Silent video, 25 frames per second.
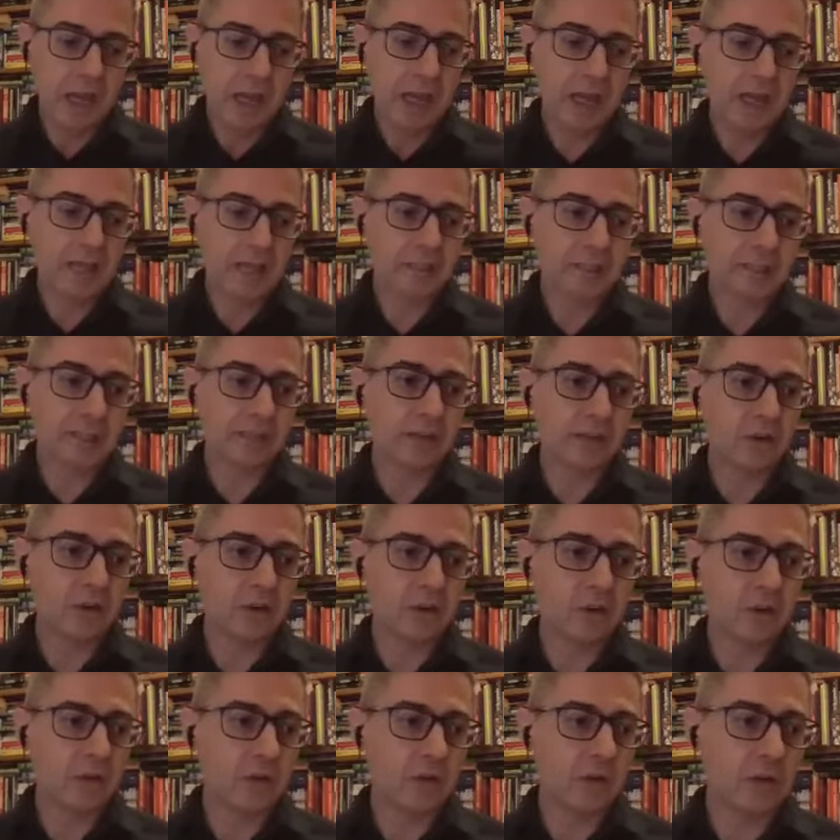And
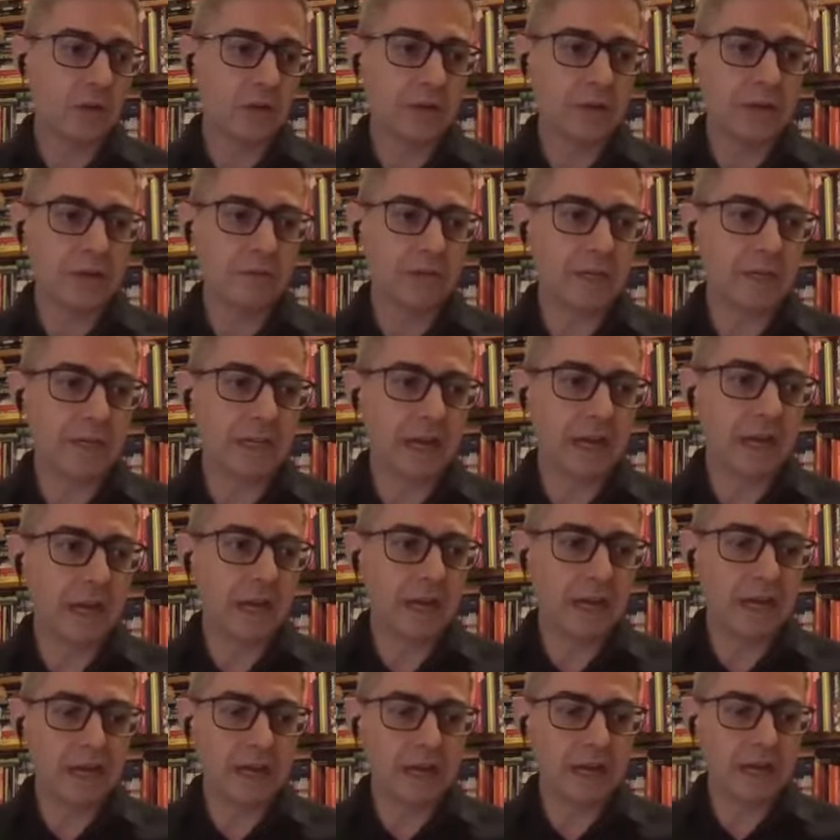so, I mean,
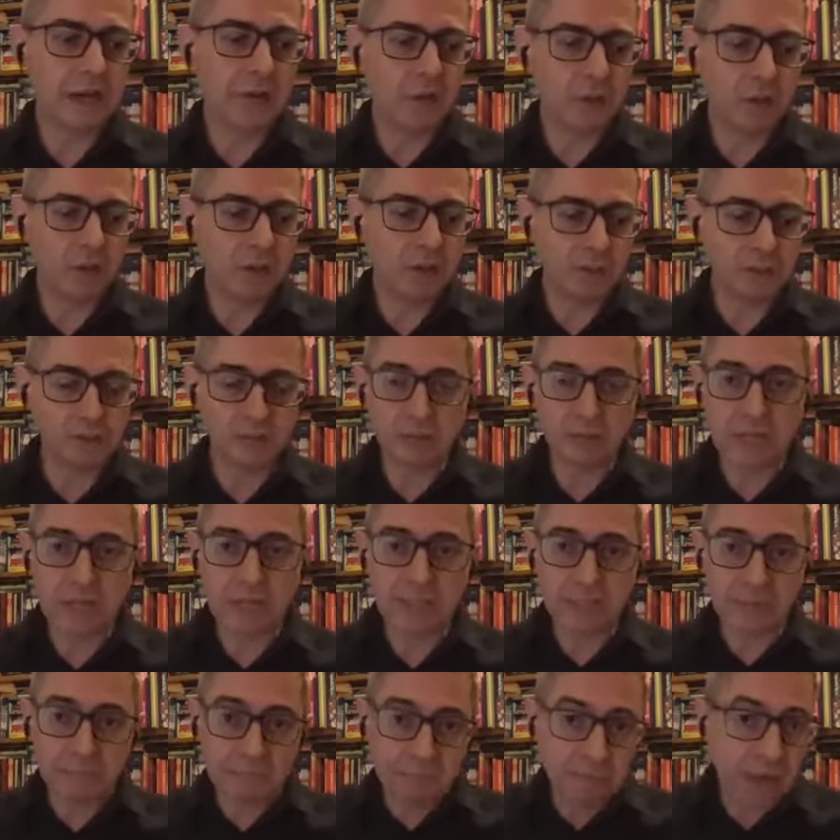I was
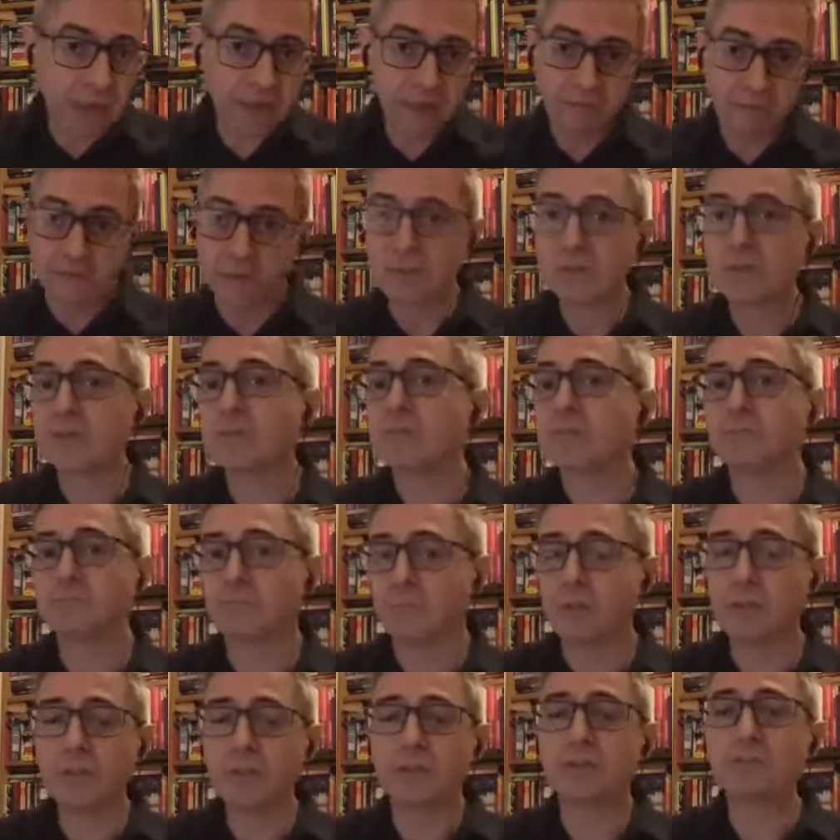already paid for
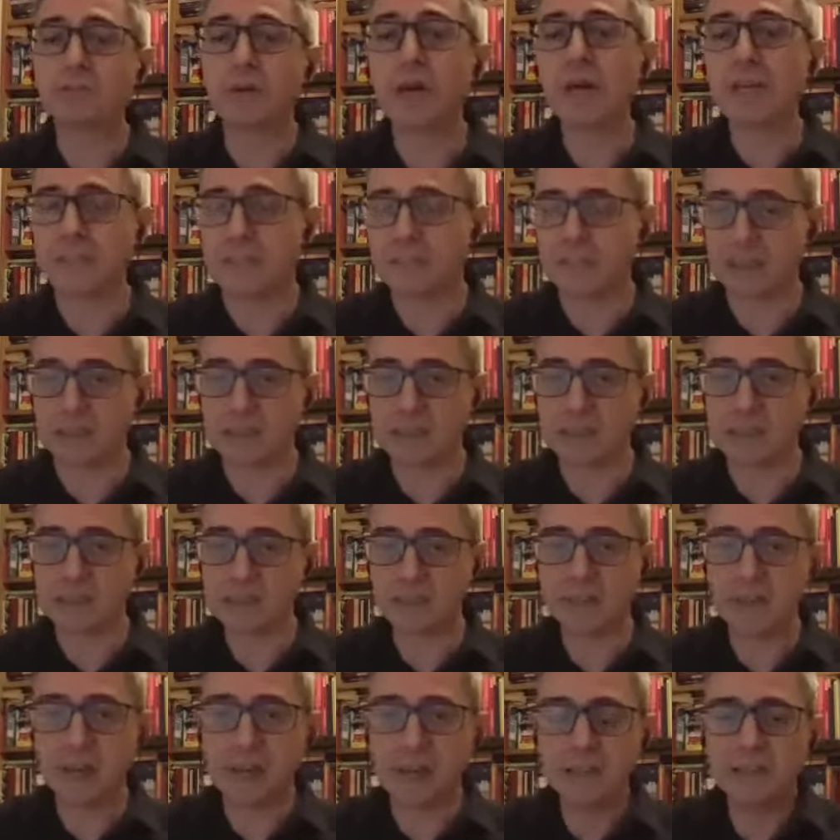the residency,
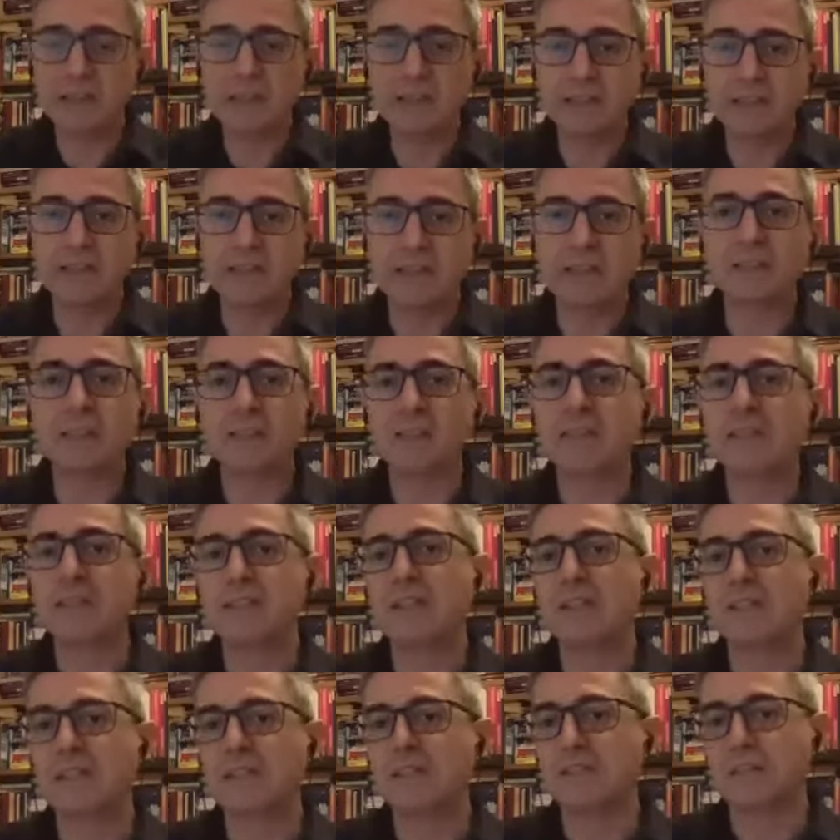so I didn't
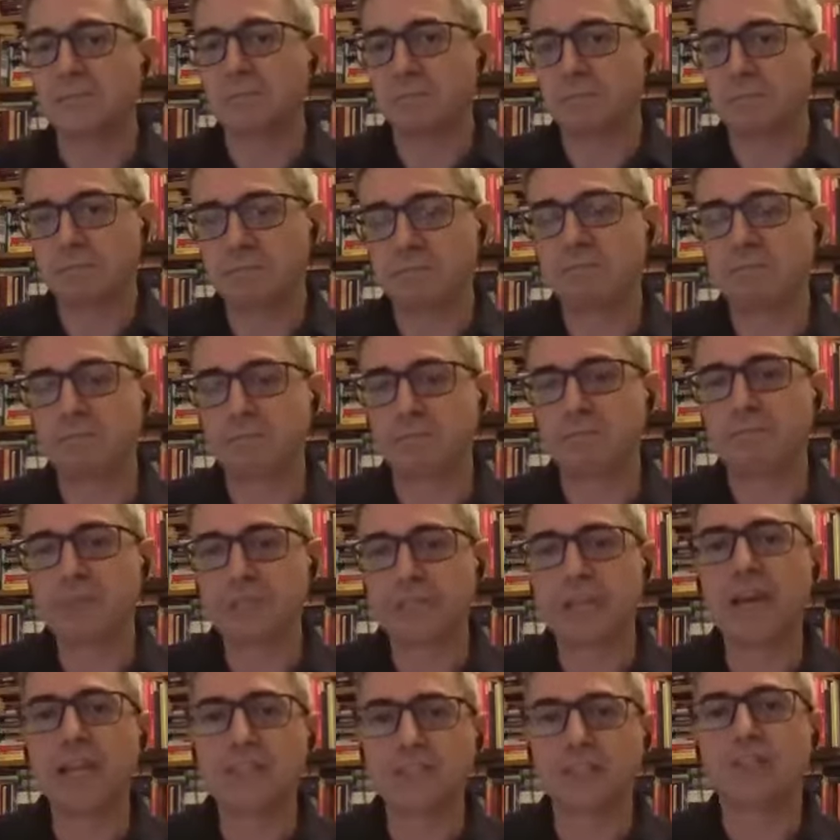need
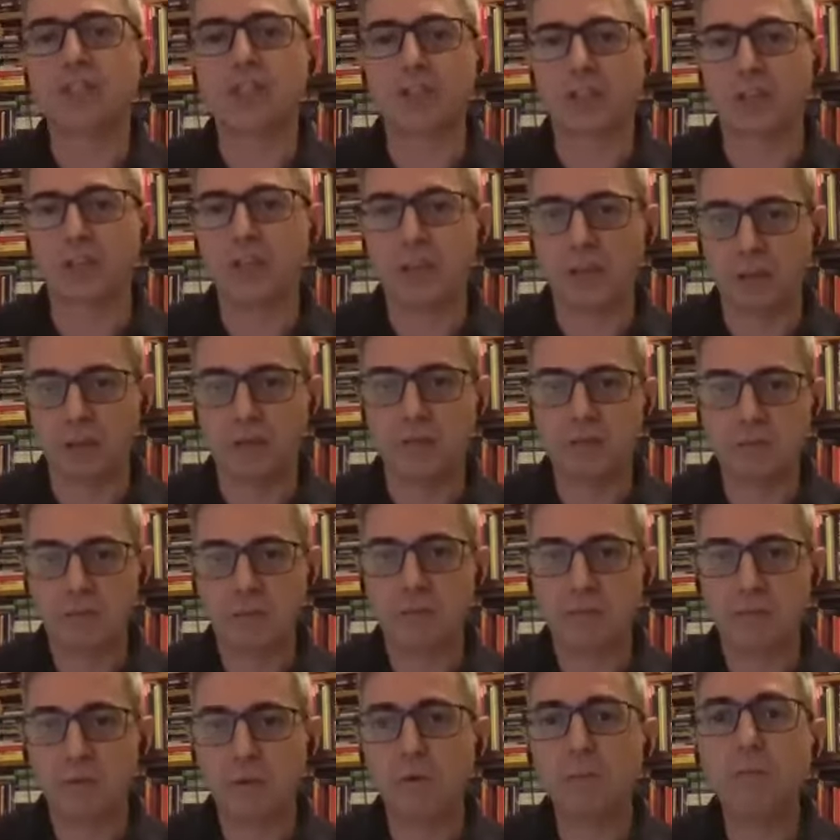potentially
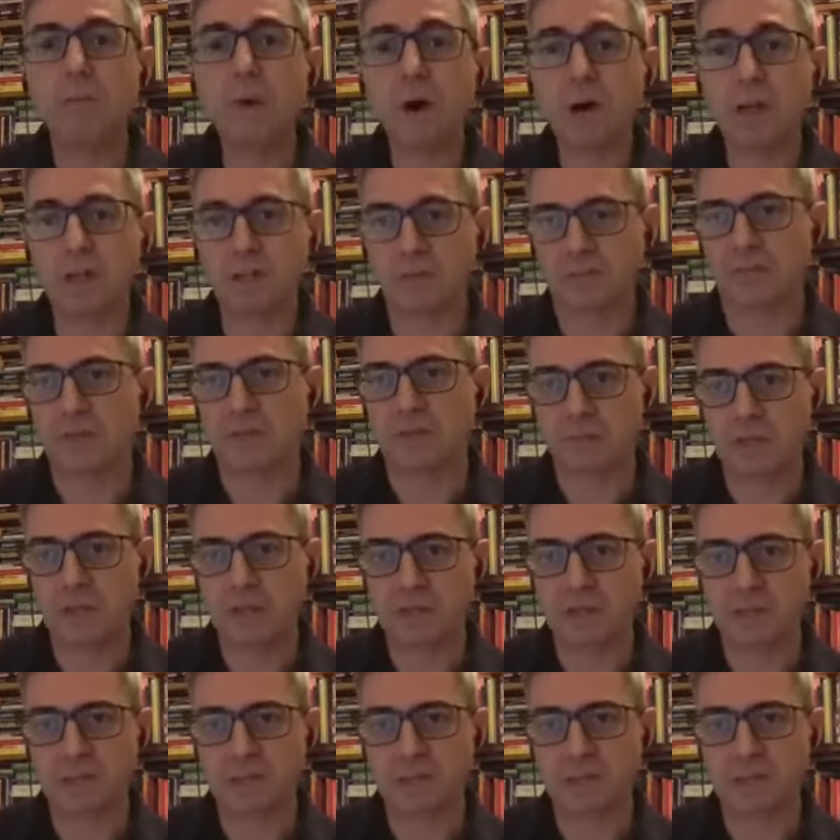more money from it.